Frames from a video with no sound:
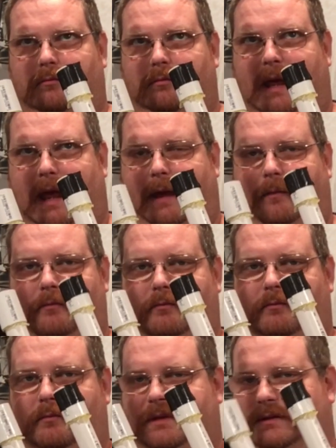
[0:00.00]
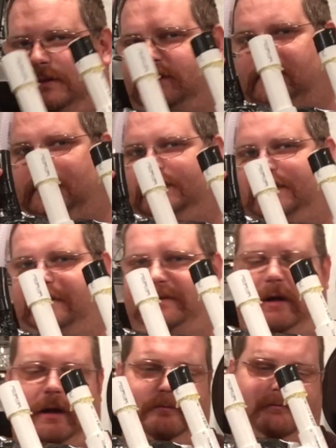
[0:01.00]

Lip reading: A. This is tuned to G, sorry.